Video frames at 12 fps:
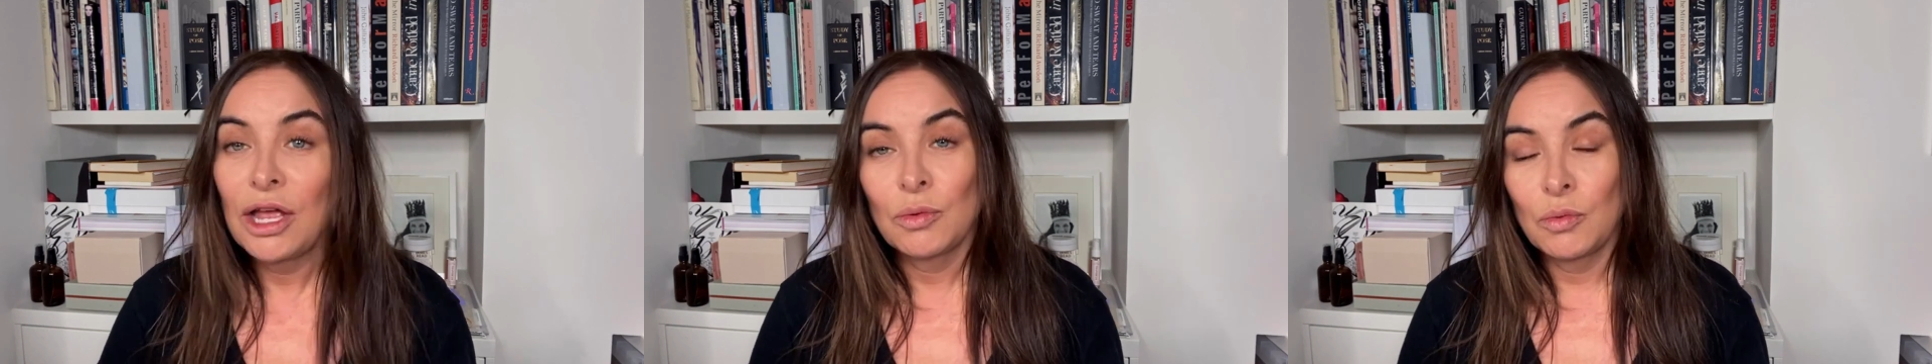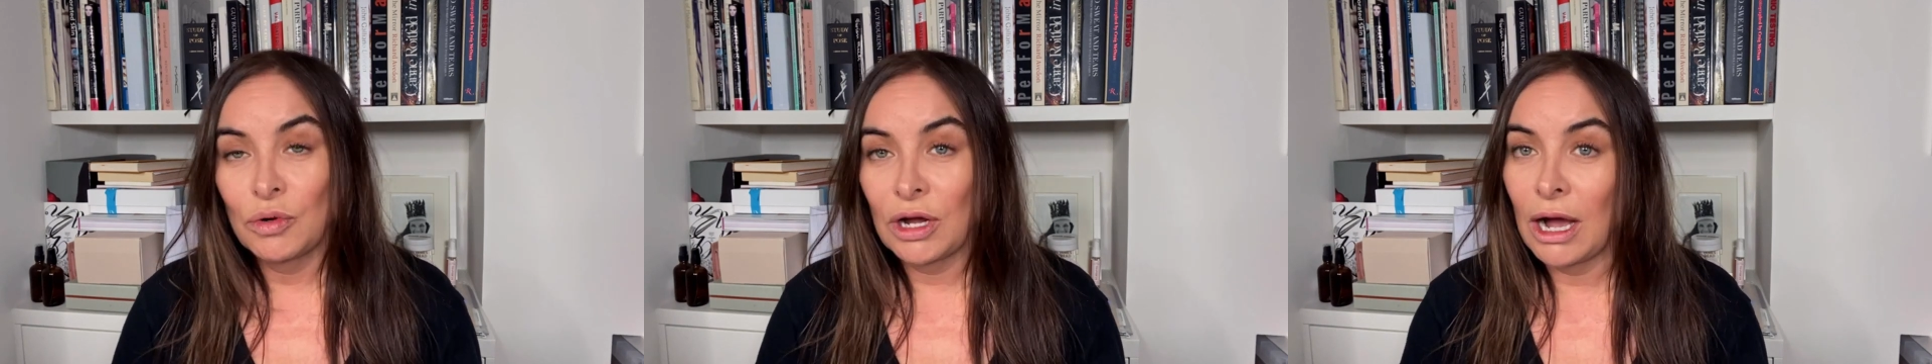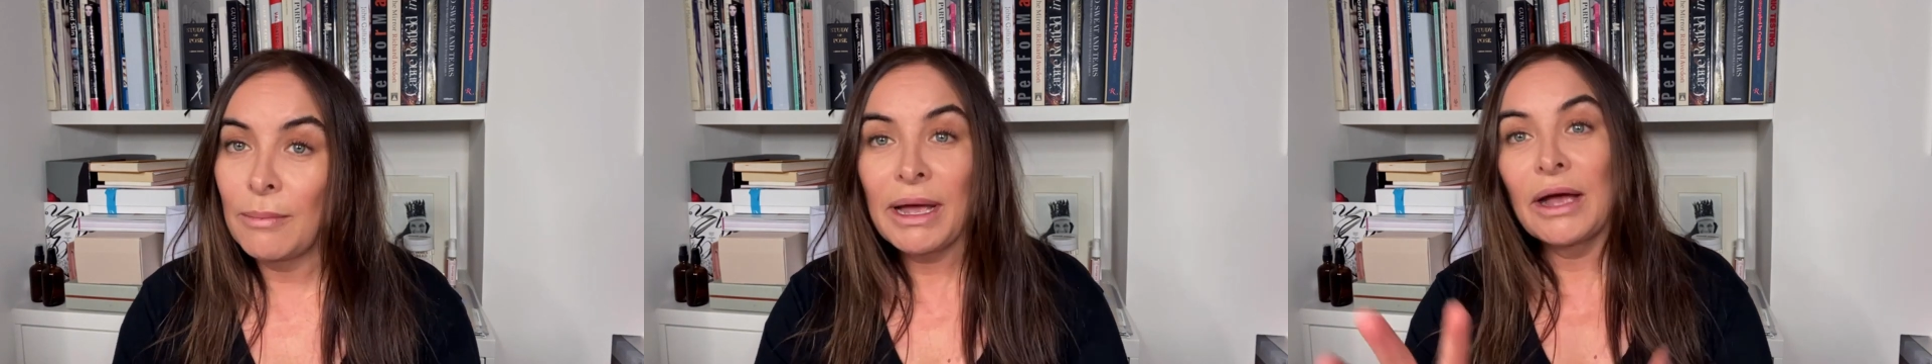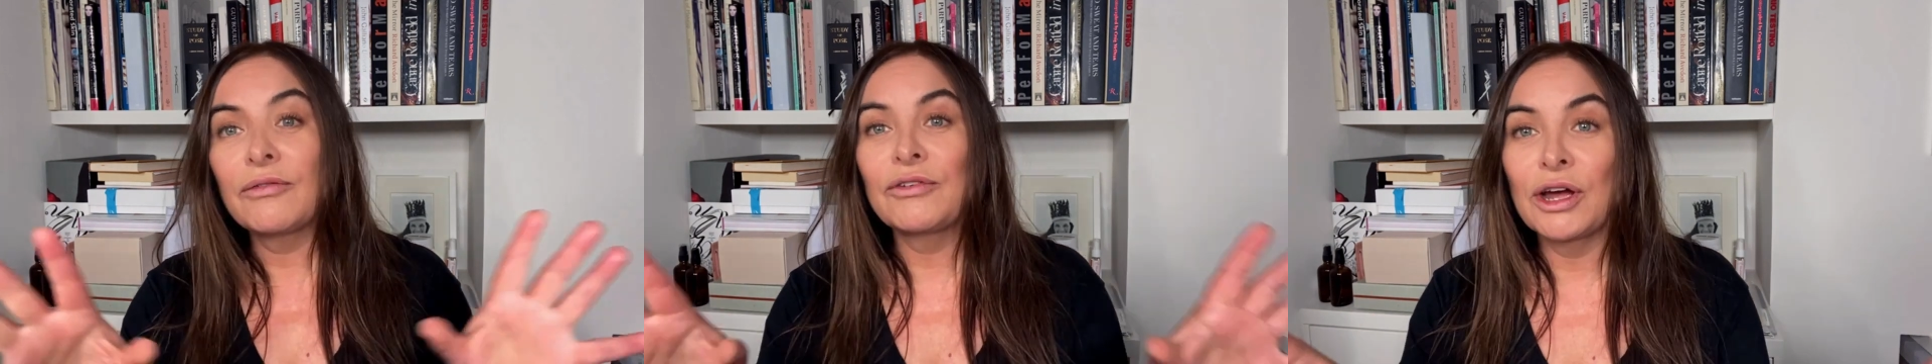will come
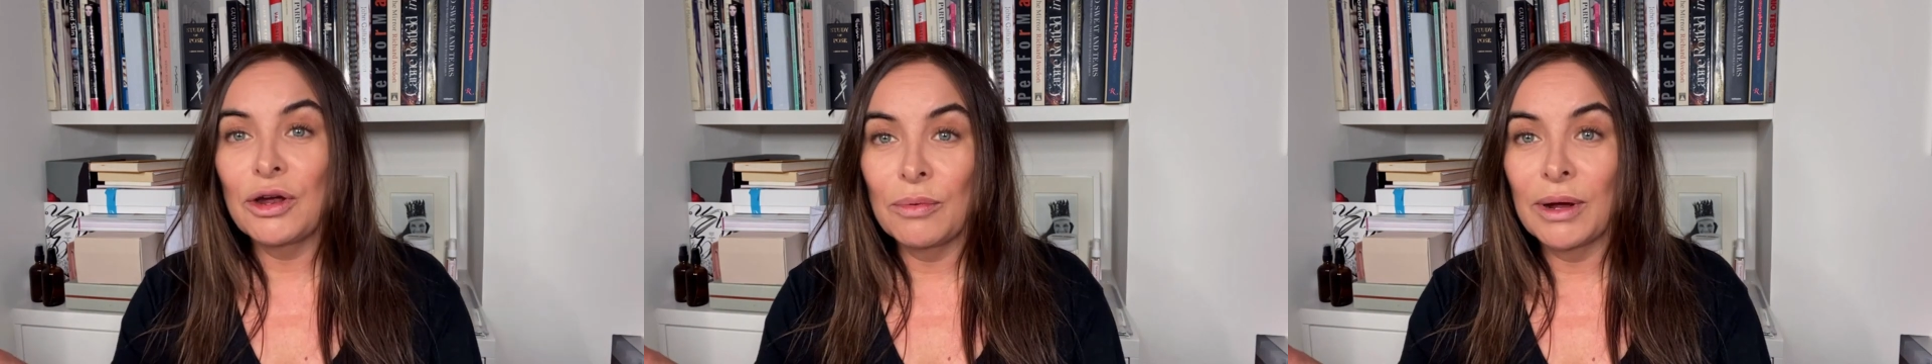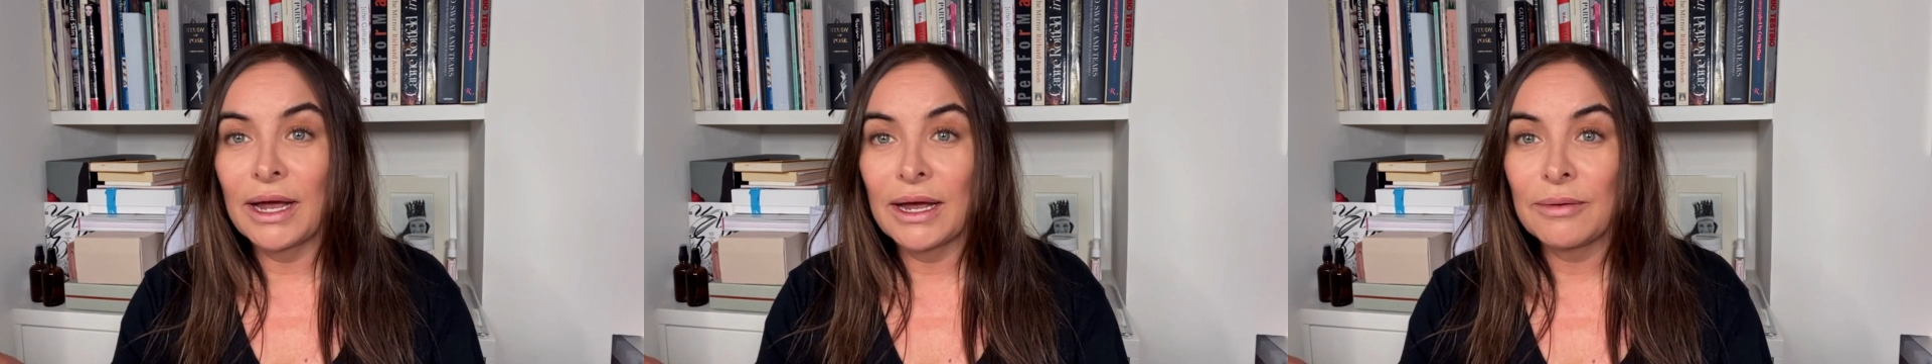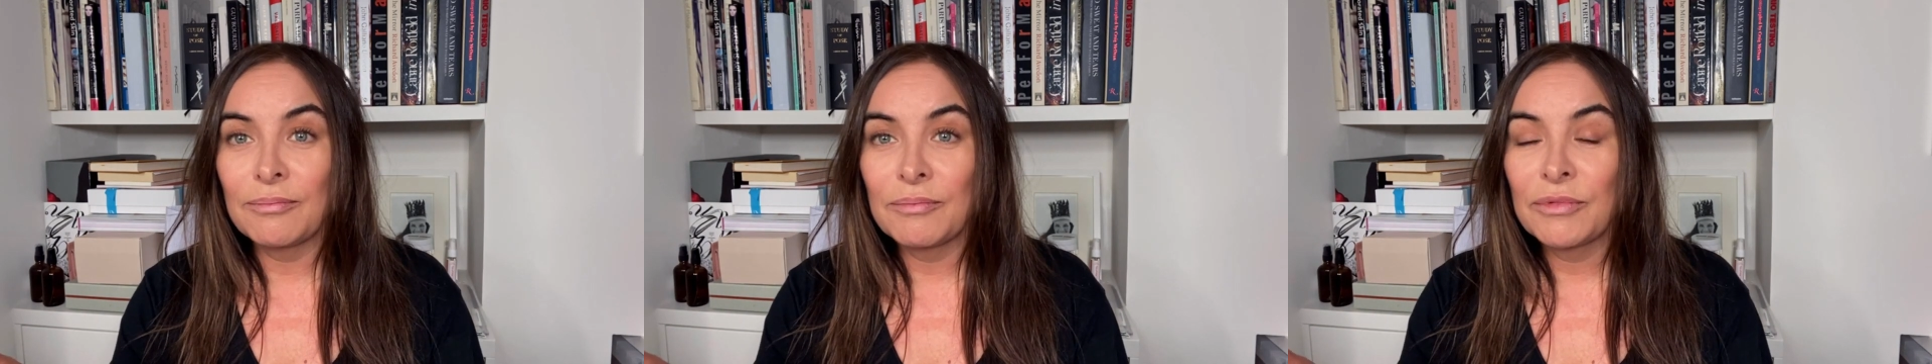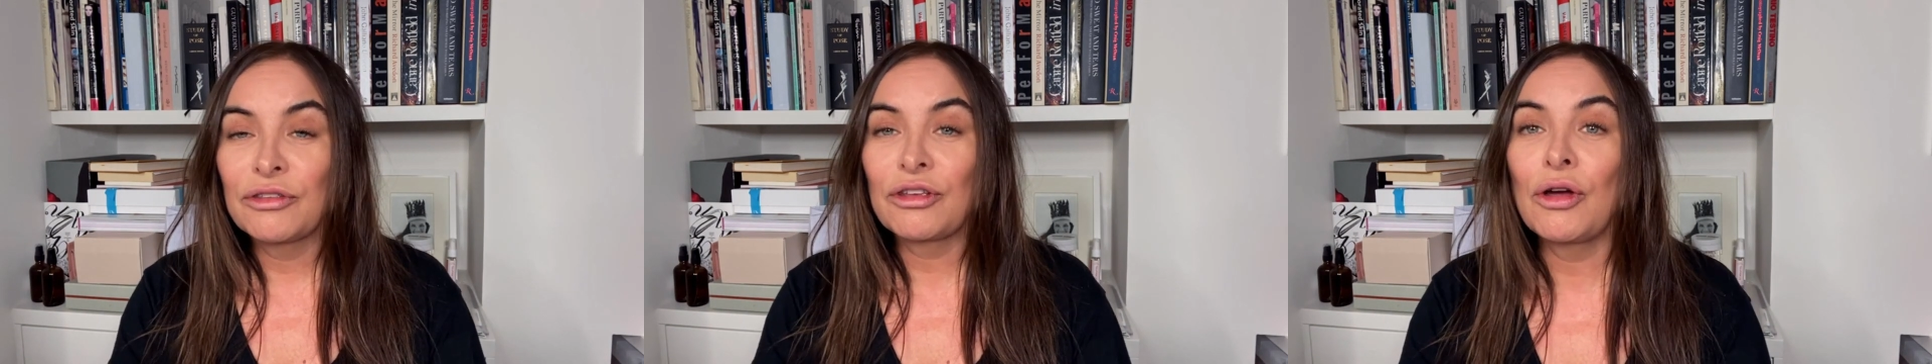out of nowhere.
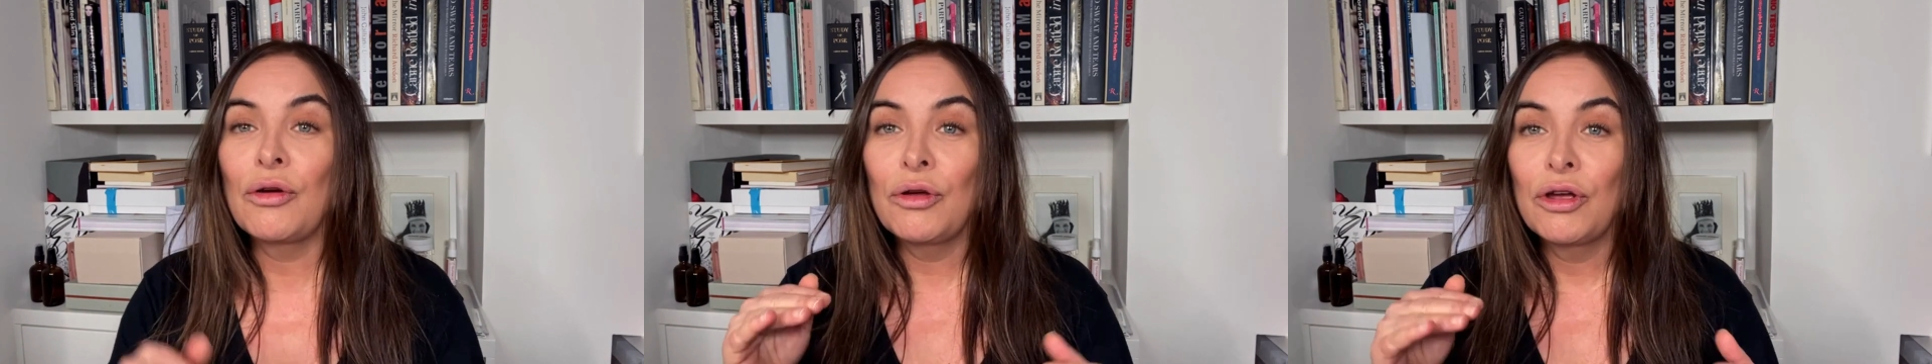So